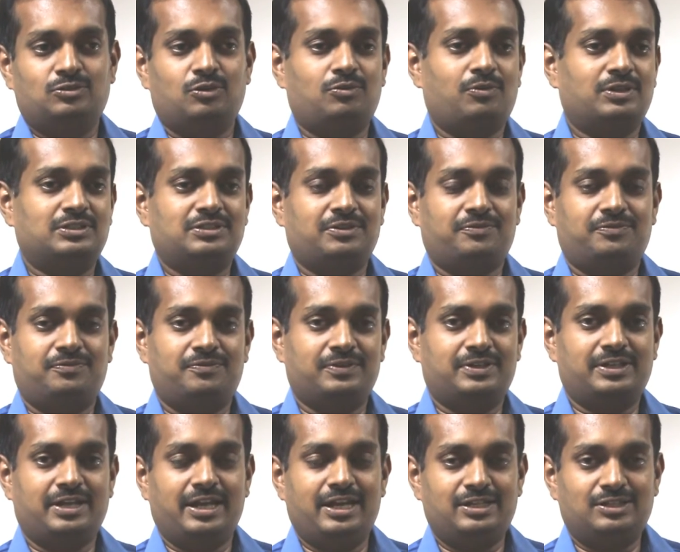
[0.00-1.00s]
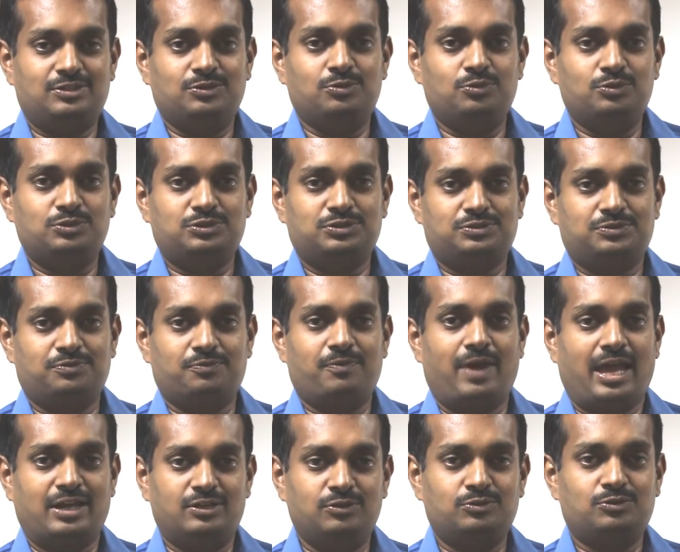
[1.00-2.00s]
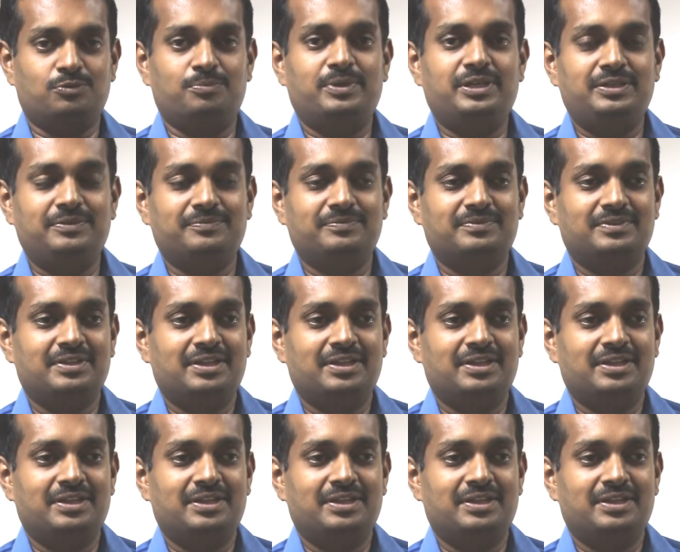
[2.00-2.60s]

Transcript: So it was of great use, value to me,